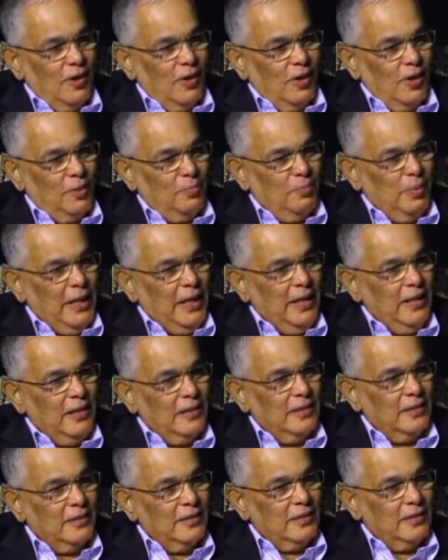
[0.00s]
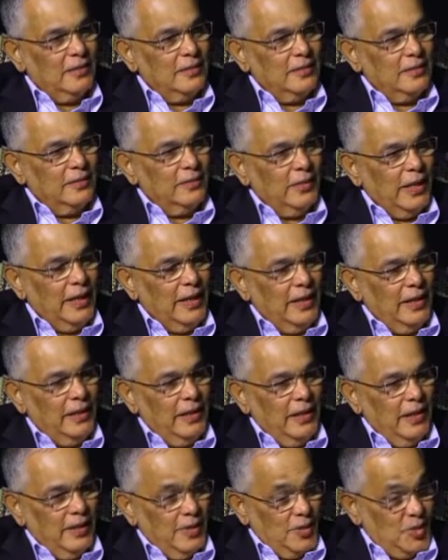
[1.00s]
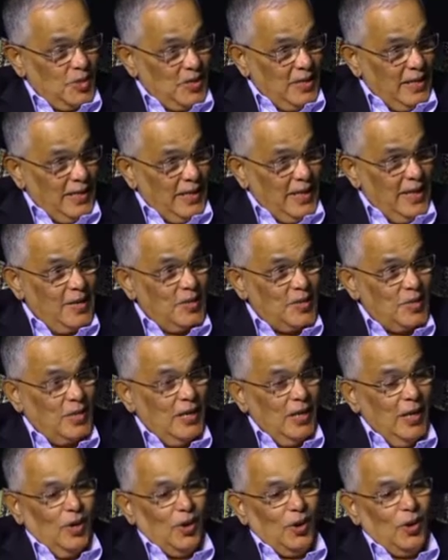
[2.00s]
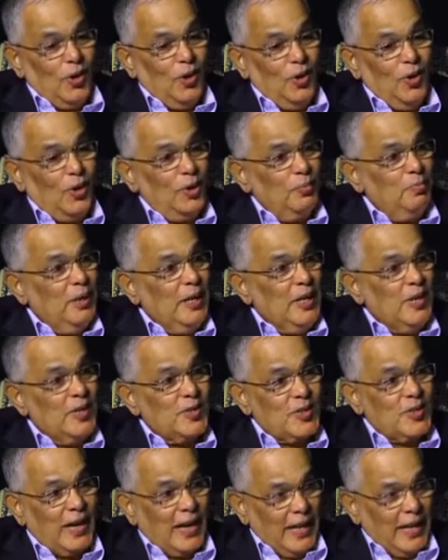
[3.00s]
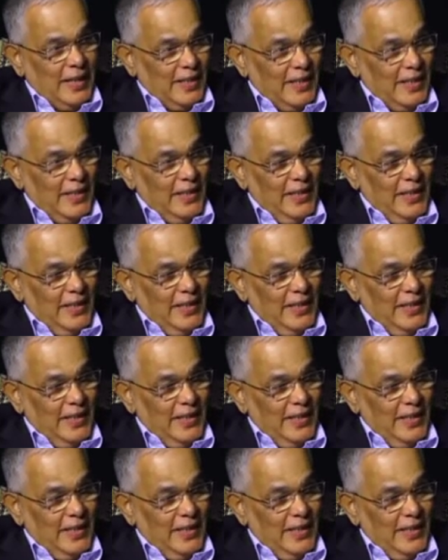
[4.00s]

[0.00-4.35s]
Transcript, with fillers: not being uh, very uh, serious mm-hmm. or not being silent.